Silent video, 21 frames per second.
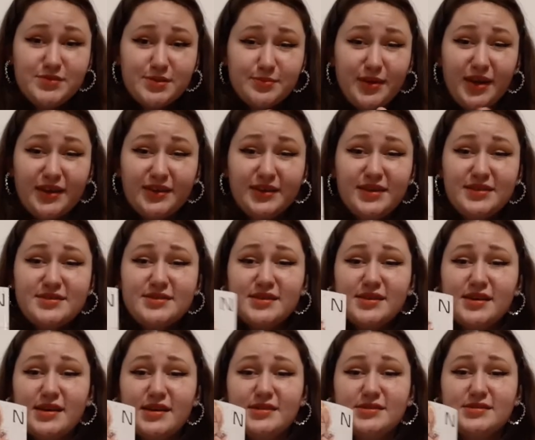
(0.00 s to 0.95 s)
to make these
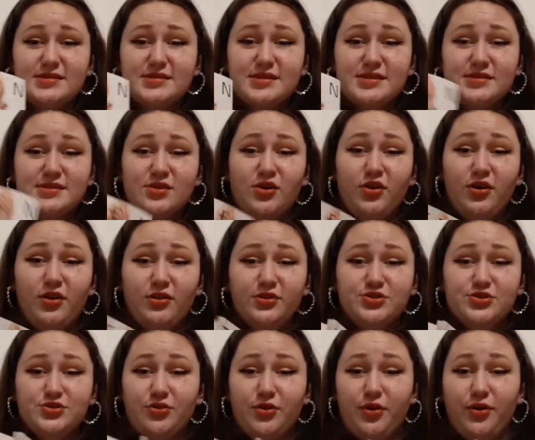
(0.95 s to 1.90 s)
because it's all
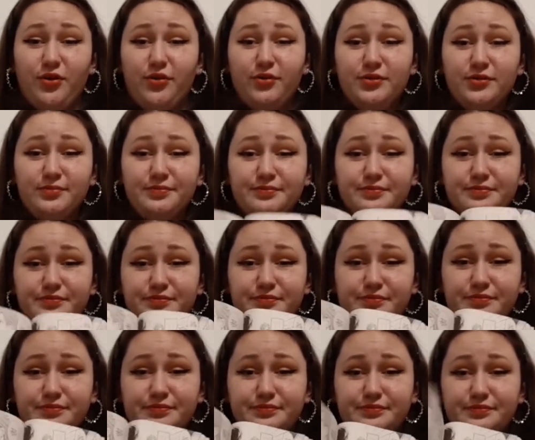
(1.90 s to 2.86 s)
drawn,
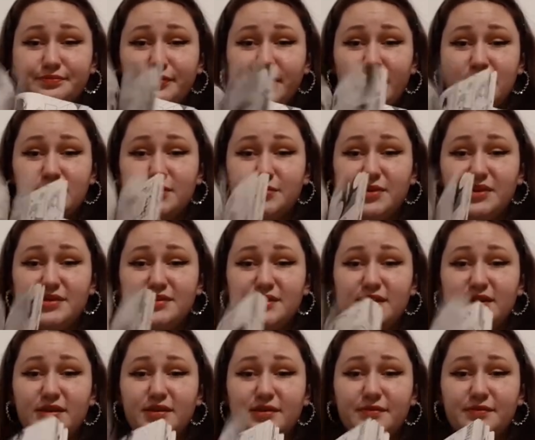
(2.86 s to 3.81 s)
as you may
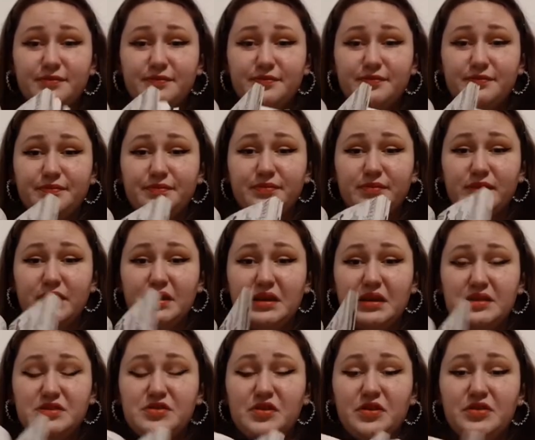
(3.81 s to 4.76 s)
see.
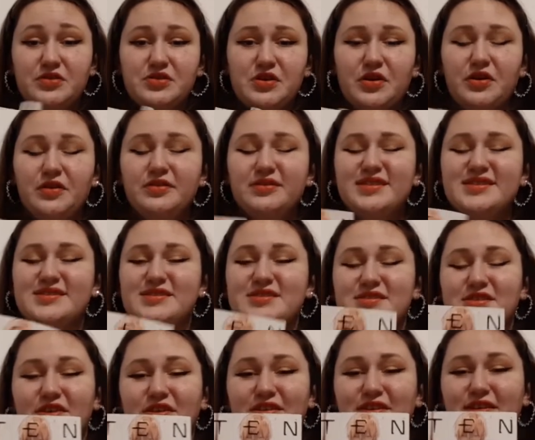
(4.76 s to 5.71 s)
It's all drawn. This is
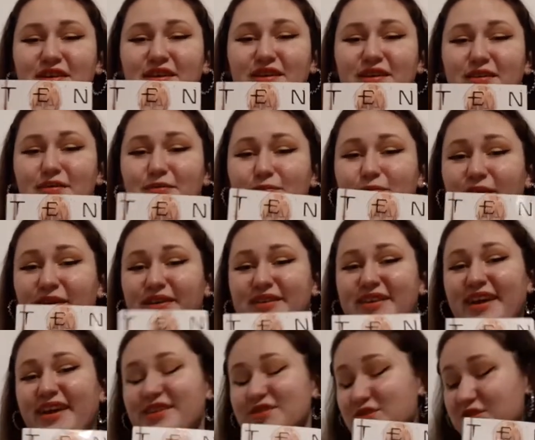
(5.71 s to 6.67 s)
the only part
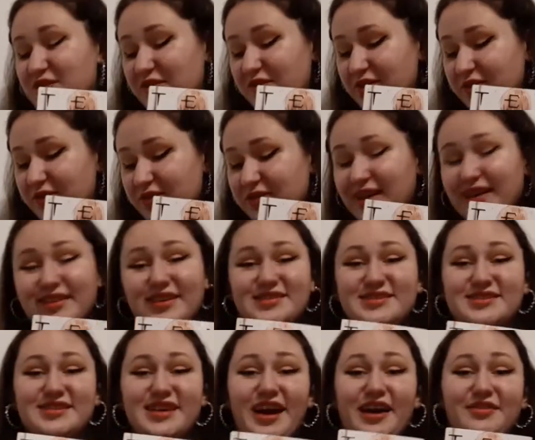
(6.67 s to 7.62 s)
I can show you that
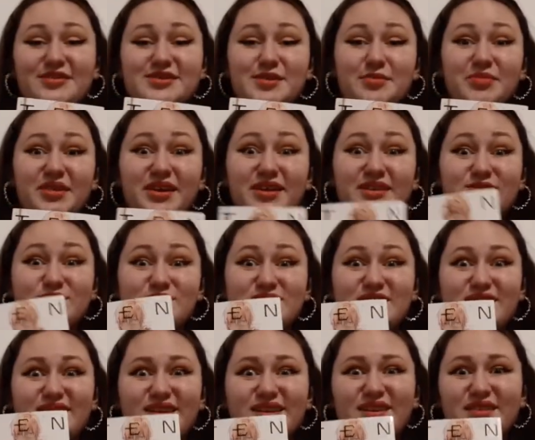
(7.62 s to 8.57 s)
doesn't have something
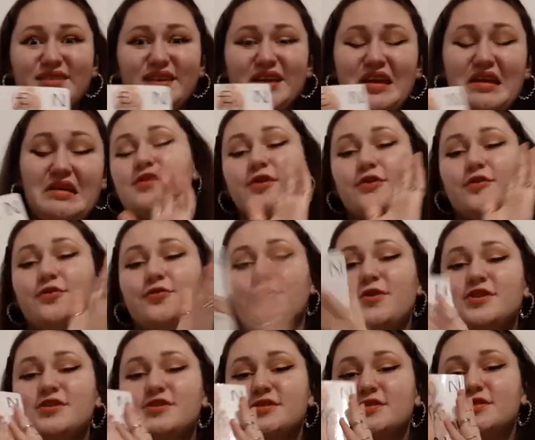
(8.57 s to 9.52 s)
interesting in it.
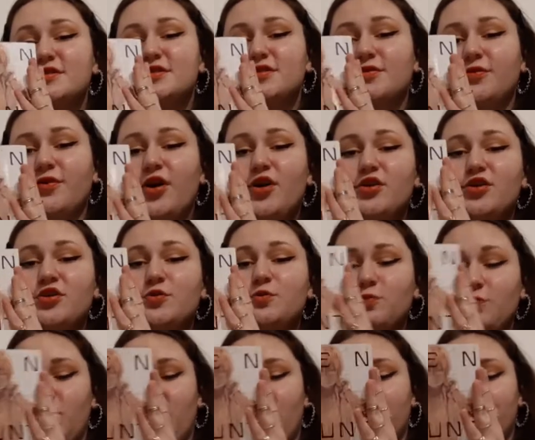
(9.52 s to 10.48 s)
First,
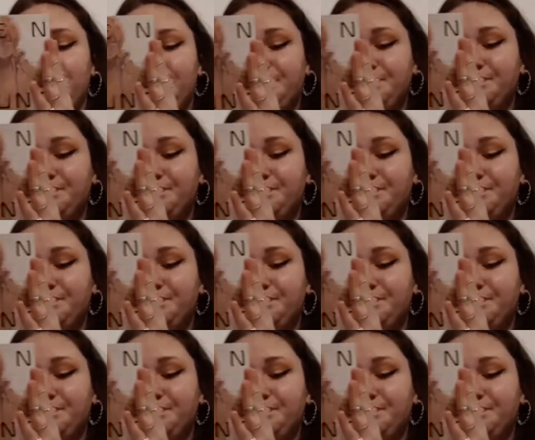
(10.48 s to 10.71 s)
volume 1.